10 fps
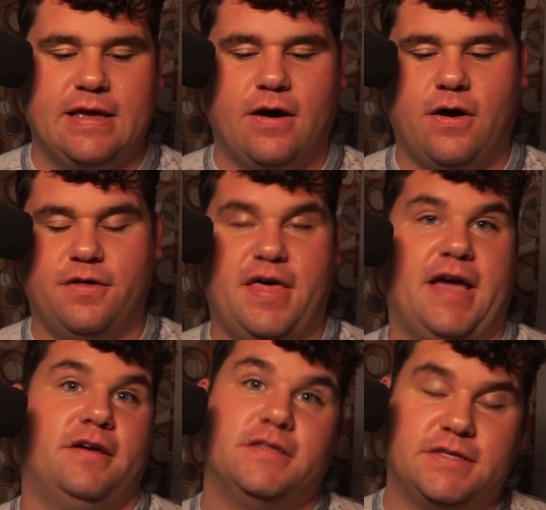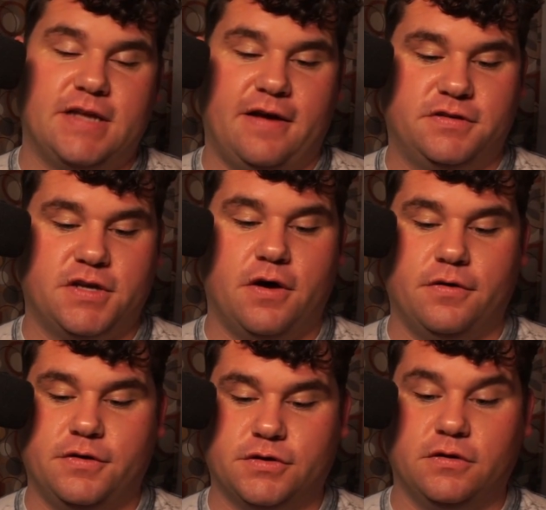all that good stuff.
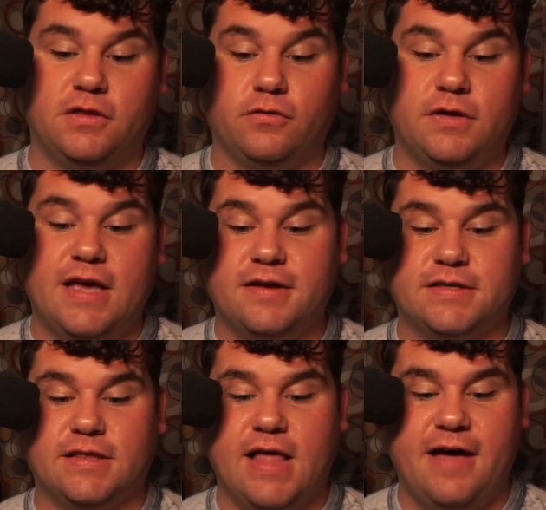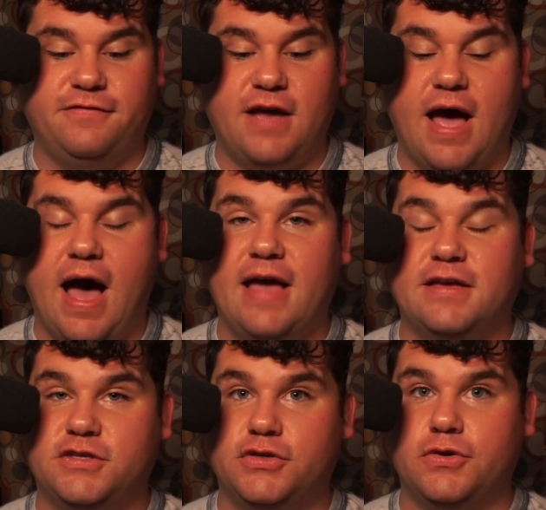So there's only 3,000 left. I
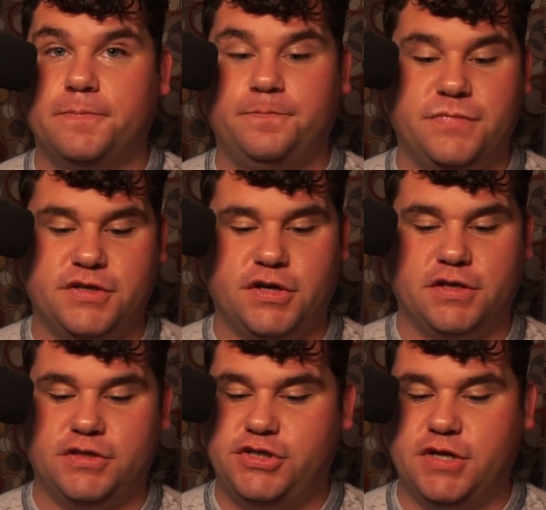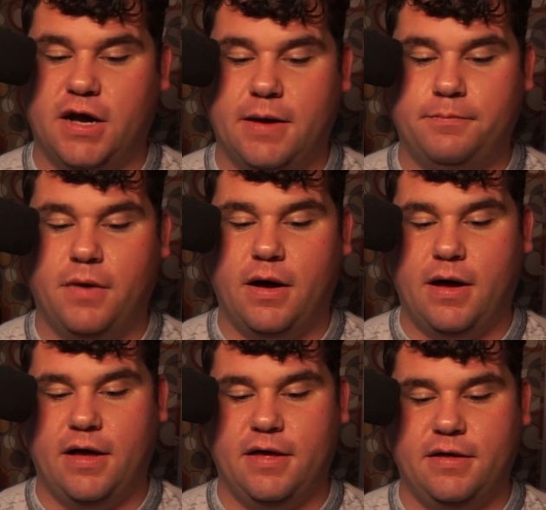assume a
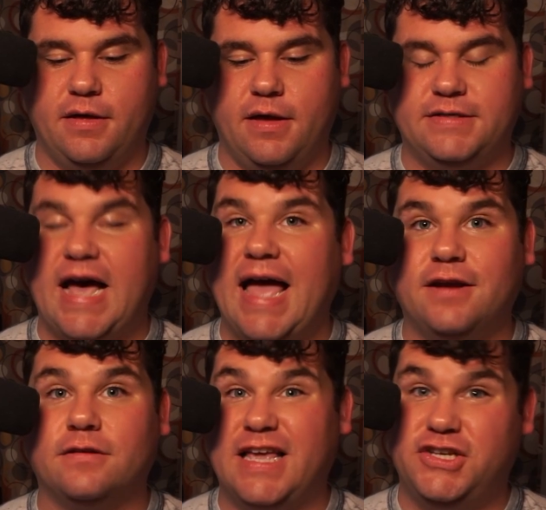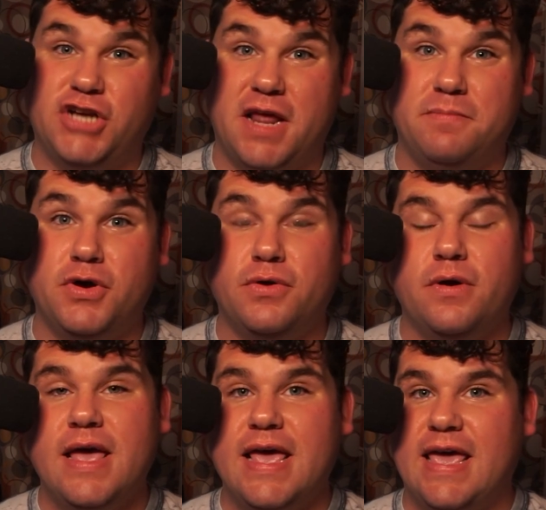title like Shenmue,
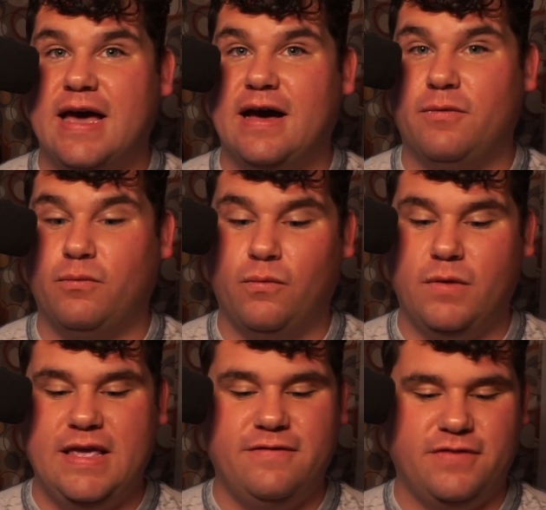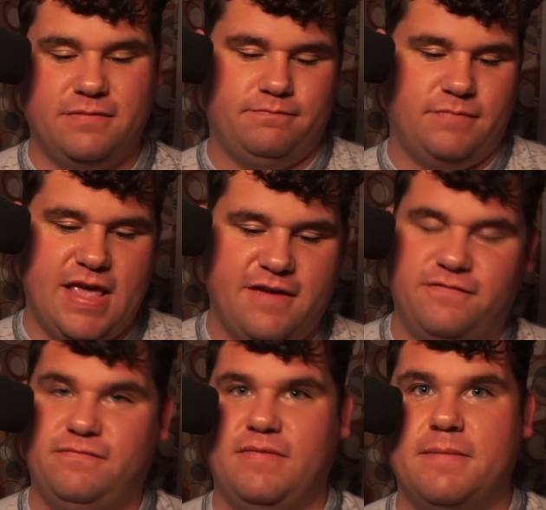even
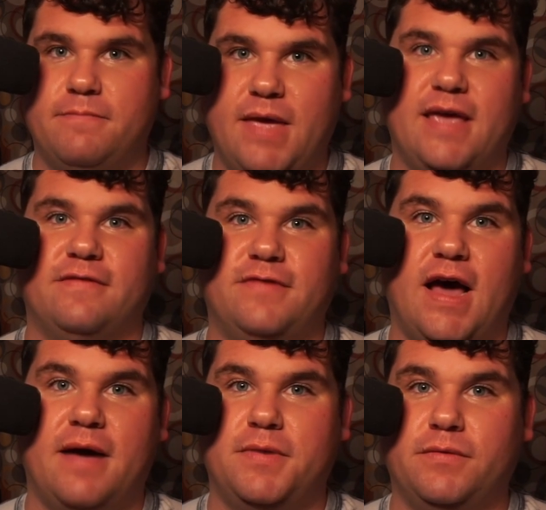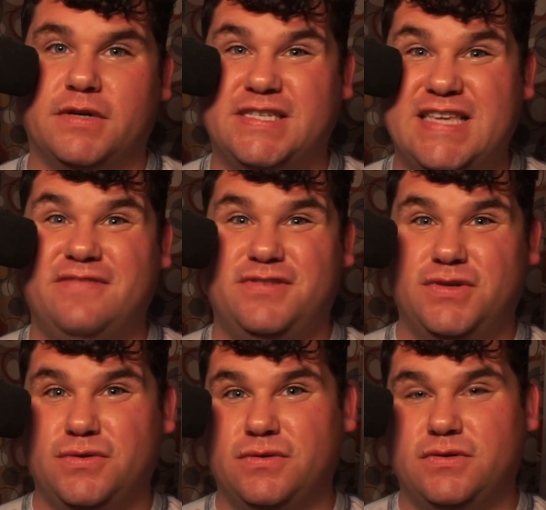if it may have not been received